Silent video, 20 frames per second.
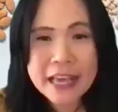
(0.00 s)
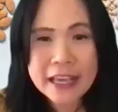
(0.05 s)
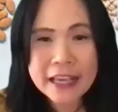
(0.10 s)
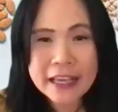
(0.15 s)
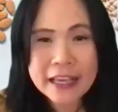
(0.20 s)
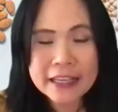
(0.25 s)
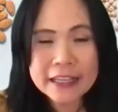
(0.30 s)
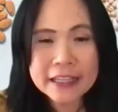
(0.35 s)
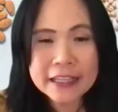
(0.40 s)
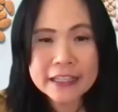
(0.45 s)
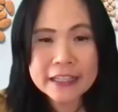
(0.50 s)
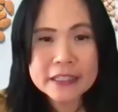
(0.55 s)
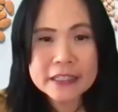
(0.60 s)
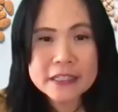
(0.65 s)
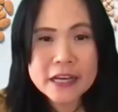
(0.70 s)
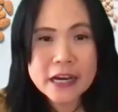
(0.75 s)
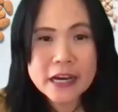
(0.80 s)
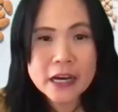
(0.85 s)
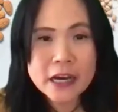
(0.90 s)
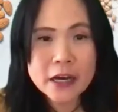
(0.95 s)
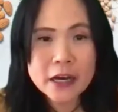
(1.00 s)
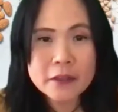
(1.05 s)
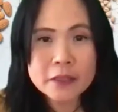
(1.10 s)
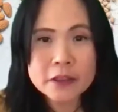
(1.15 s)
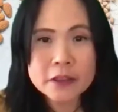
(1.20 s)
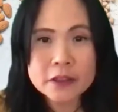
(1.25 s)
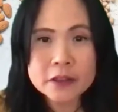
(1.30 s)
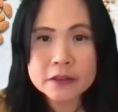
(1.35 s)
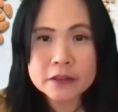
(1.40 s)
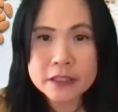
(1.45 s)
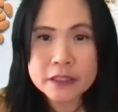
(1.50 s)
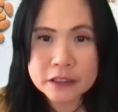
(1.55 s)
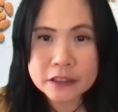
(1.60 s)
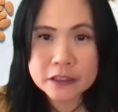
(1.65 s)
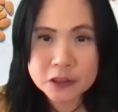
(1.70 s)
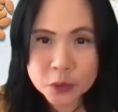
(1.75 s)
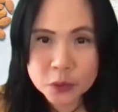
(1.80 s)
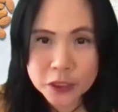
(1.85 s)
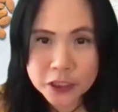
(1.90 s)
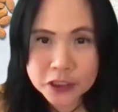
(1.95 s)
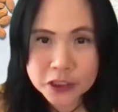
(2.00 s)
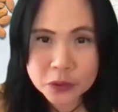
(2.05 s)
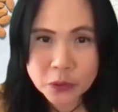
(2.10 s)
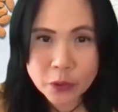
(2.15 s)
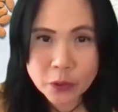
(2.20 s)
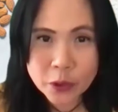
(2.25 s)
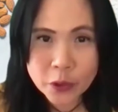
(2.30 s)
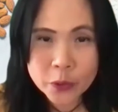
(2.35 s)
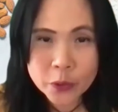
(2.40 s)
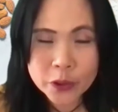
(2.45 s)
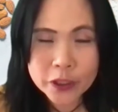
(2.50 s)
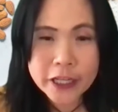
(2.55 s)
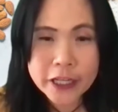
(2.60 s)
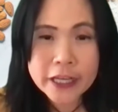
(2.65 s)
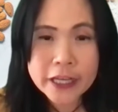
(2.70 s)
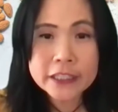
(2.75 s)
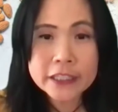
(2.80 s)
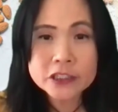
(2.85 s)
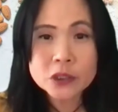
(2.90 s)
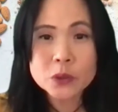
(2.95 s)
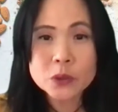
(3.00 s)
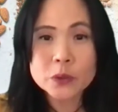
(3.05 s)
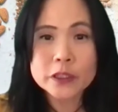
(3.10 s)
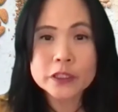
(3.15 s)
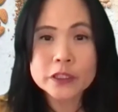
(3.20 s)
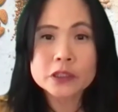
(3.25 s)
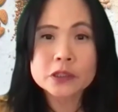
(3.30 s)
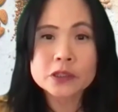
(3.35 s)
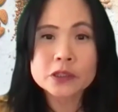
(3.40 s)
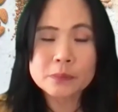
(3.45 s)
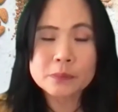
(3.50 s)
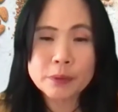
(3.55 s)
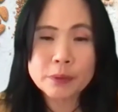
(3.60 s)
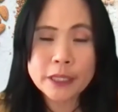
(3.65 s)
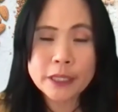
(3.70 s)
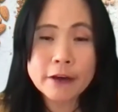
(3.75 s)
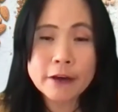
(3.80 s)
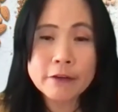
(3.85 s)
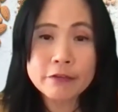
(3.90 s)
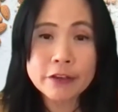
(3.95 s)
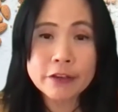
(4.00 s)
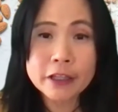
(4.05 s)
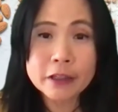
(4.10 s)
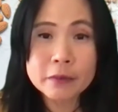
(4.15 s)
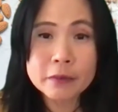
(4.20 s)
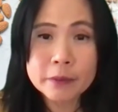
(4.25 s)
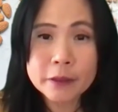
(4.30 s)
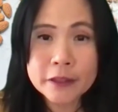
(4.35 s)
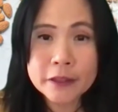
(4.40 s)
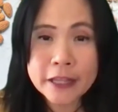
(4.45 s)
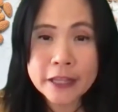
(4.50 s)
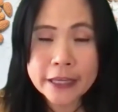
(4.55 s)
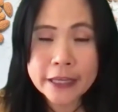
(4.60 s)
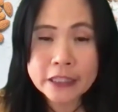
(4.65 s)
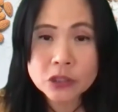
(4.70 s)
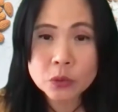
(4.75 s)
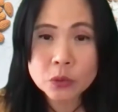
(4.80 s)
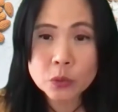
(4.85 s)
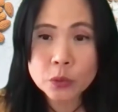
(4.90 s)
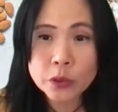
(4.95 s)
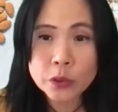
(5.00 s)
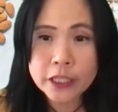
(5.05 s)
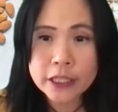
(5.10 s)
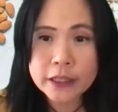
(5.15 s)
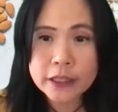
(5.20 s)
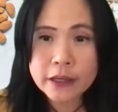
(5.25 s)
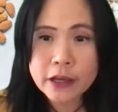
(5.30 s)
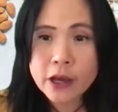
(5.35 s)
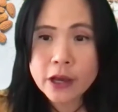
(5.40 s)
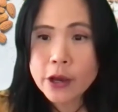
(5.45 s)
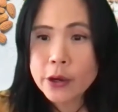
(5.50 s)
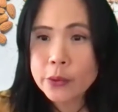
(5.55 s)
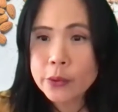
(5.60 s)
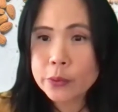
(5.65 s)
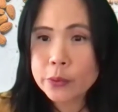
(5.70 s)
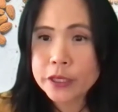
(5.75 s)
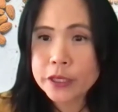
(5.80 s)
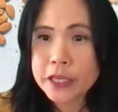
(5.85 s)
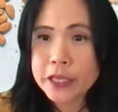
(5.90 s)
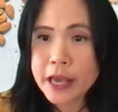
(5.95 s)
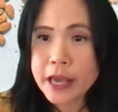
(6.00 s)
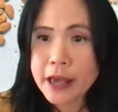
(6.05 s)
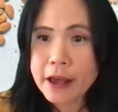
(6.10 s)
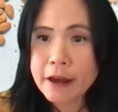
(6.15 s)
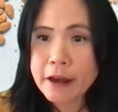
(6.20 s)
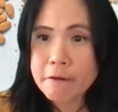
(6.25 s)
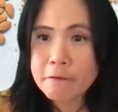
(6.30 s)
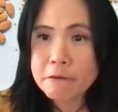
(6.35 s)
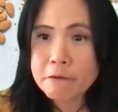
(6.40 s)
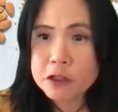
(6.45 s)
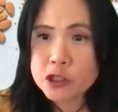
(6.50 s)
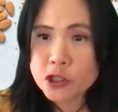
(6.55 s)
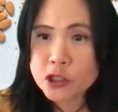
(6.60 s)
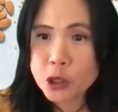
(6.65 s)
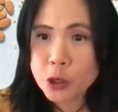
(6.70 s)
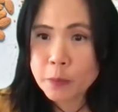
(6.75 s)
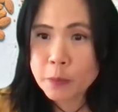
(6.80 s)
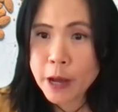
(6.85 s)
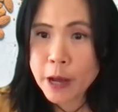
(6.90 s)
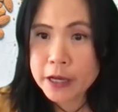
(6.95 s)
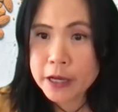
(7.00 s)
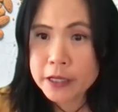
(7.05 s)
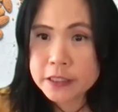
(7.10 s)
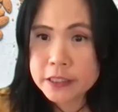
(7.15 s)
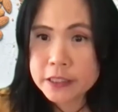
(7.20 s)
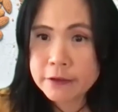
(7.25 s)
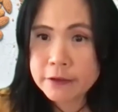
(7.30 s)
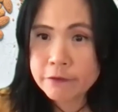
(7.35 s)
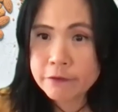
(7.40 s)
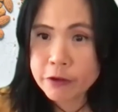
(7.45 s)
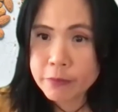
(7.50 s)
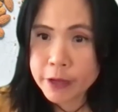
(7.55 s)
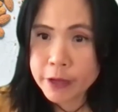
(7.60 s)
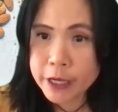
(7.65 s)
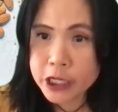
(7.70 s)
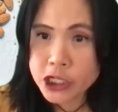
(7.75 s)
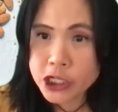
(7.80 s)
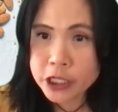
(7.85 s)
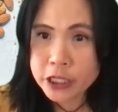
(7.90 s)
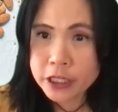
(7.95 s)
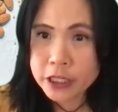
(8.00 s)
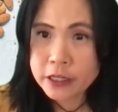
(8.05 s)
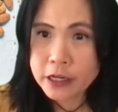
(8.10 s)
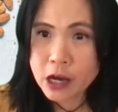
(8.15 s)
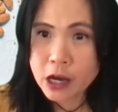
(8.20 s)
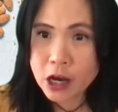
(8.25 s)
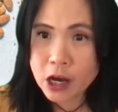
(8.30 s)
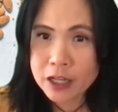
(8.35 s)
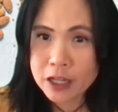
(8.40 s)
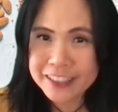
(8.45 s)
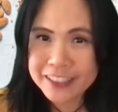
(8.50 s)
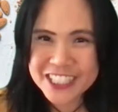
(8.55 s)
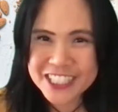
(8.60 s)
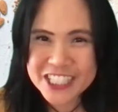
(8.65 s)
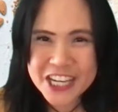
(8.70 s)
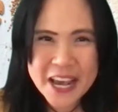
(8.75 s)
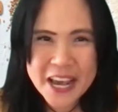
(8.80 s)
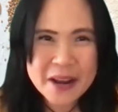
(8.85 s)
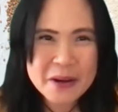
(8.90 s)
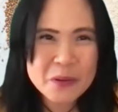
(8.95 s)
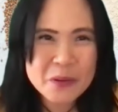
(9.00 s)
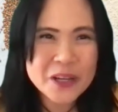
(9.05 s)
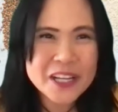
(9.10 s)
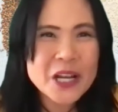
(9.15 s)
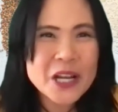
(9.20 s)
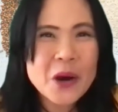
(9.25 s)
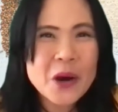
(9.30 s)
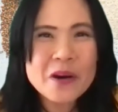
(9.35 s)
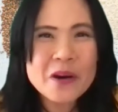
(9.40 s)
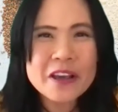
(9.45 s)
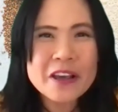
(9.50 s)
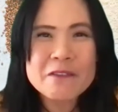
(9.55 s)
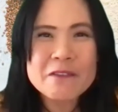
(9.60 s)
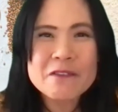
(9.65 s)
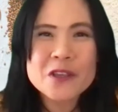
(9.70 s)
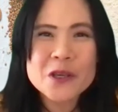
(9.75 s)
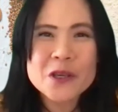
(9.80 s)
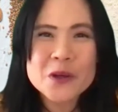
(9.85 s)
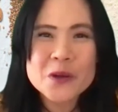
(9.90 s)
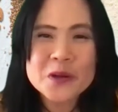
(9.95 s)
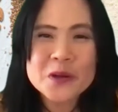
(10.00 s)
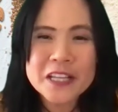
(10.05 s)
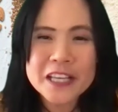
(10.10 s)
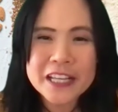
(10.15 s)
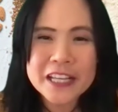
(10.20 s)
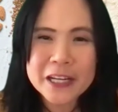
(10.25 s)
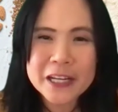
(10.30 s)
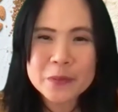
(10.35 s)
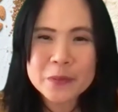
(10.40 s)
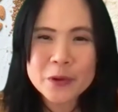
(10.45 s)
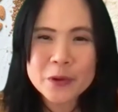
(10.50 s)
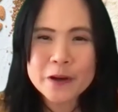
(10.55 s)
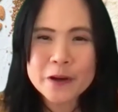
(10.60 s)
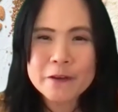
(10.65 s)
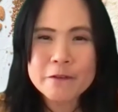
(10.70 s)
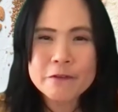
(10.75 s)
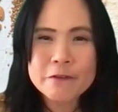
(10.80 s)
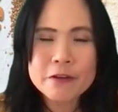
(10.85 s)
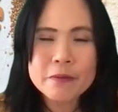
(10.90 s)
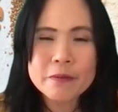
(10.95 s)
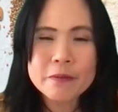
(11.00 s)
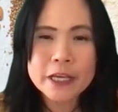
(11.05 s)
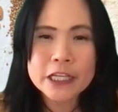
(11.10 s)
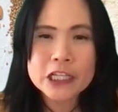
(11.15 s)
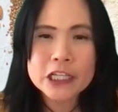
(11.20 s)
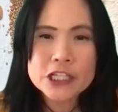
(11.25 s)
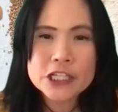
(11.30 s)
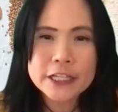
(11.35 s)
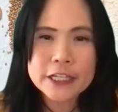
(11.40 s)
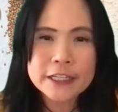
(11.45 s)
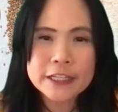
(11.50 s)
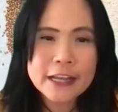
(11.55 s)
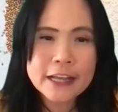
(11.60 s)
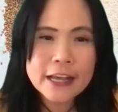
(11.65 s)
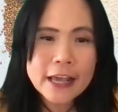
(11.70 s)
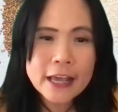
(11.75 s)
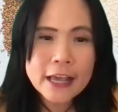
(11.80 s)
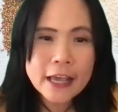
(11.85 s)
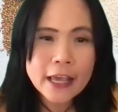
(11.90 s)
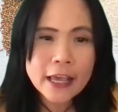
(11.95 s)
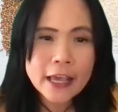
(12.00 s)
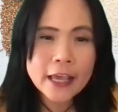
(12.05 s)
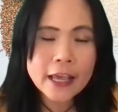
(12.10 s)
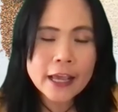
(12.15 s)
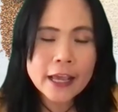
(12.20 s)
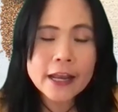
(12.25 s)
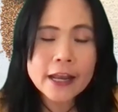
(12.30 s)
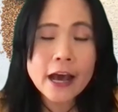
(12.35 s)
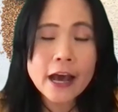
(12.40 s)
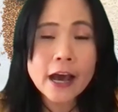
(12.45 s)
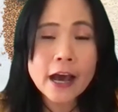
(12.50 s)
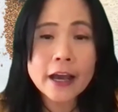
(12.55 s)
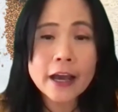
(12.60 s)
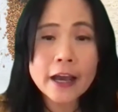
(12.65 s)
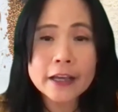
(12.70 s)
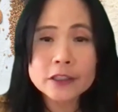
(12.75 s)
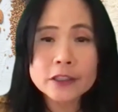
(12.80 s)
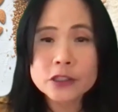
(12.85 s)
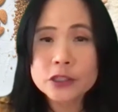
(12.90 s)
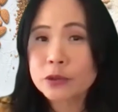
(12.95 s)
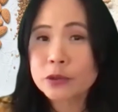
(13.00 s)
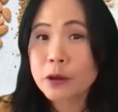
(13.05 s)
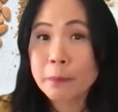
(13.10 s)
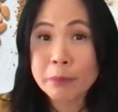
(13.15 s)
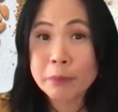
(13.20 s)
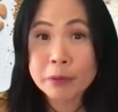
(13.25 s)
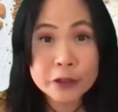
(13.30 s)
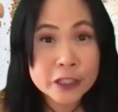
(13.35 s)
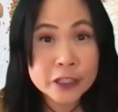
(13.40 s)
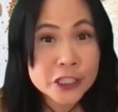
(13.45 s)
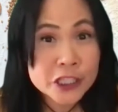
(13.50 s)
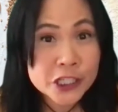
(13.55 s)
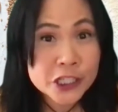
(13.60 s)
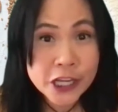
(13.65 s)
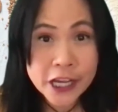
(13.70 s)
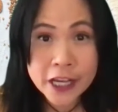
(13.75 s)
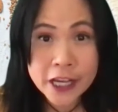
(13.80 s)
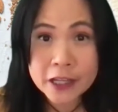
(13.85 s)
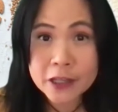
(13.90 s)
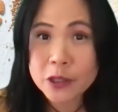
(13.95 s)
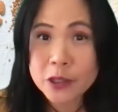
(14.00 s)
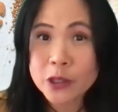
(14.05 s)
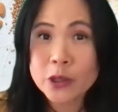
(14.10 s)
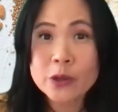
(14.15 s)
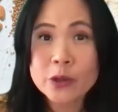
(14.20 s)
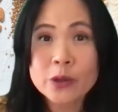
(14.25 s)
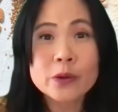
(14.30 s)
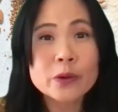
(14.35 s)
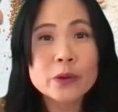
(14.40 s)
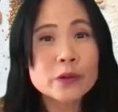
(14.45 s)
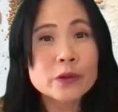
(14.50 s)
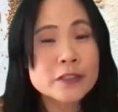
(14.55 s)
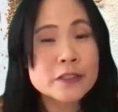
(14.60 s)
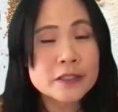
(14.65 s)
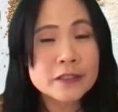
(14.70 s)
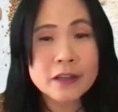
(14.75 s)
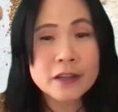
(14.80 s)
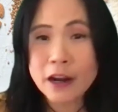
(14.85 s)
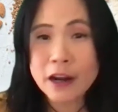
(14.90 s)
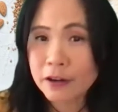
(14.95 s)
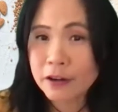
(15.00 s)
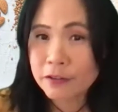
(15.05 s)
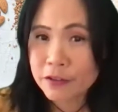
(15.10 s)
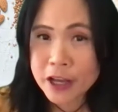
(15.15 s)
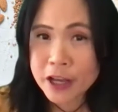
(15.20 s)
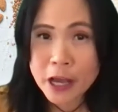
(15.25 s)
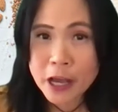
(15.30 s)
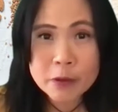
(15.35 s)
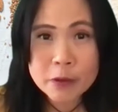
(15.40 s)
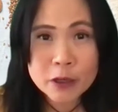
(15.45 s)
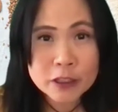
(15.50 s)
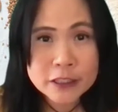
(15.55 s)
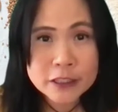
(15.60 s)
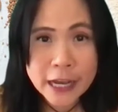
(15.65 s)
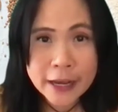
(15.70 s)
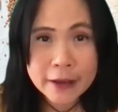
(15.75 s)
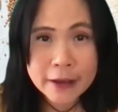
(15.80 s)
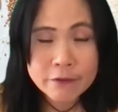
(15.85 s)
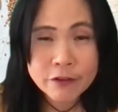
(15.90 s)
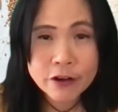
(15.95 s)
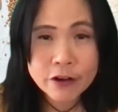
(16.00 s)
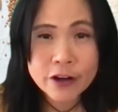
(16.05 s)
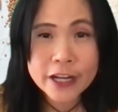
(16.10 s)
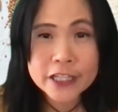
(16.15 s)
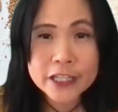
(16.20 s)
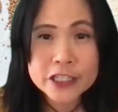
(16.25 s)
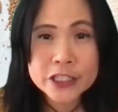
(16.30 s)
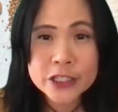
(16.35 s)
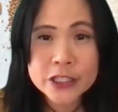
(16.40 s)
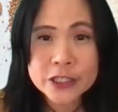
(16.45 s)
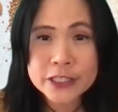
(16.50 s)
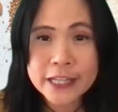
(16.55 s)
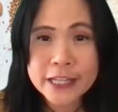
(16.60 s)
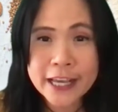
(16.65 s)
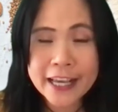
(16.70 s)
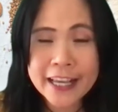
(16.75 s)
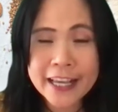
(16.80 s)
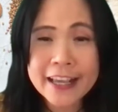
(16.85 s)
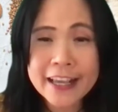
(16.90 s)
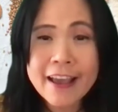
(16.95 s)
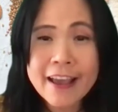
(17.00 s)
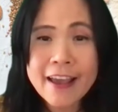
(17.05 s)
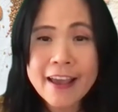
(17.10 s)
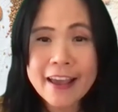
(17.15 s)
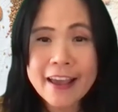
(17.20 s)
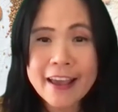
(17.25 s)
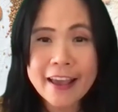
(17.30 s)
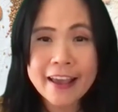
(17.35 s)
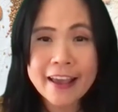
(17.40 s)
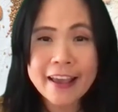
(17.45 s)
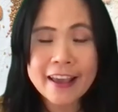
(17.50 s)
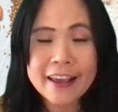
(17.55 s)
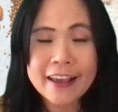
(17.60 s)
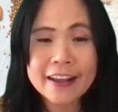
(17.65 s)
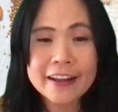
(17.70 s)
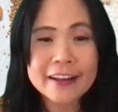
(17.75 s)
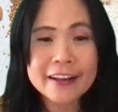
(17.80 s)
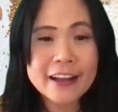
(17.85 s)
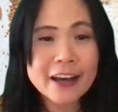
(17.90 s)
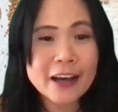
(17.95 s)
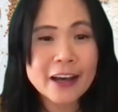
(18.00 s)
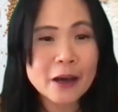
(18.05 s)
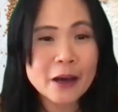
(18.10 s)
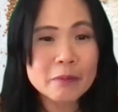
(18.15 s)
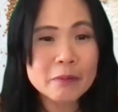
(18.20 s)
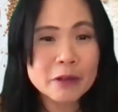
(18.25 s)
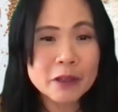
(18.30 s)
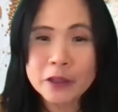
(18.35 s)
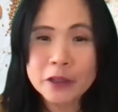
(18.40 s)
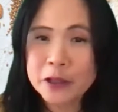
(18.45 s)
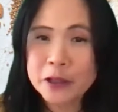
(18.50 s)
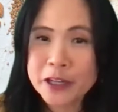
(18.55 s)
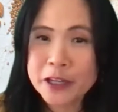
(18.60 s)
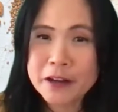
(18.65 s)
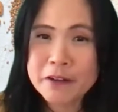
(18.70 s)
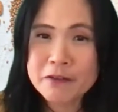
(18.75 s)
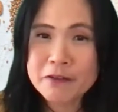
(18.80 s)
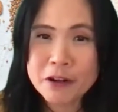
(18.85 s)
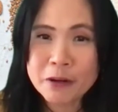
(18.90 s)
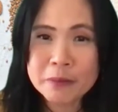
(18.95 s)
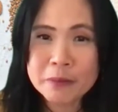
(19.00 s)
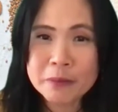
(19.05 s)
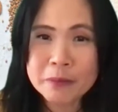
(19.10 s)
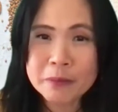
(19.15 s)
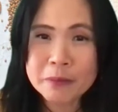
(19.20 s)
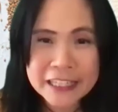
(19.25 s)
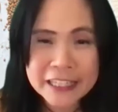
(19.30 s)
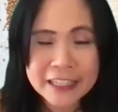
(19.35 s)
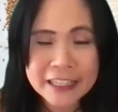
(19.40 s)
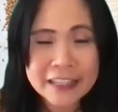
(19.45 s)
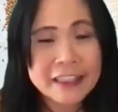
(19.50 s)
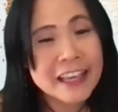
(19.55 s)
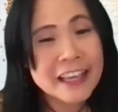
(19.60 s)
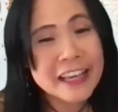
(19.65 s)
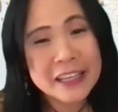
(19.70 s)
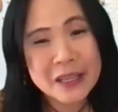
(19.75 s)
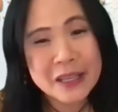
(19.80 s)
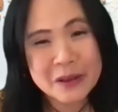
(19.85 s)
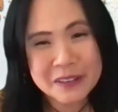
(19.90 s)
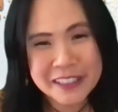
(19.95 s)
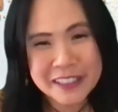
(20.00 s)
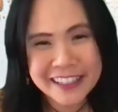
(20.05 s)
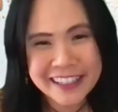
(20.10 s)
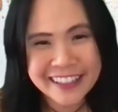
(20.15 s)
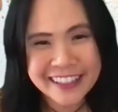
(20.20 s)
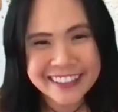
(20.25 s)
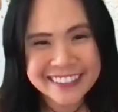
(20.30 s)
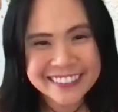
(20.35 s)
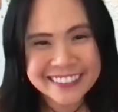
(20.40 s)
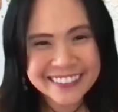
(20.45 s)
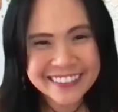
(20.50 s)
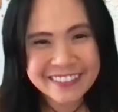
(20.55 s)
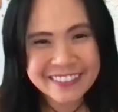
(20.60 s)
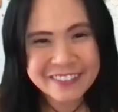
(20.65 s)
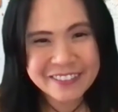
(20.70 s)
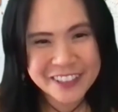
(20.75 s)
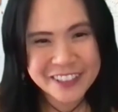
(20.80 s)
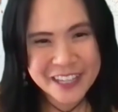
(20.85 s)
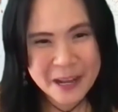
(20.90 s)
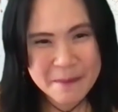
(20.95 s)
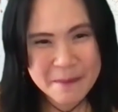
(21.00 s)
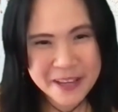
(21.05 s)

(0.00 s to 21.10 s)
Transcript: And this week's recording, it's going to be available next week. We have Chopin's information on the chat window if you need any more information. And I do appreciate you carving up your time for us today and learning from Lena. Thank you, Lena, for coming.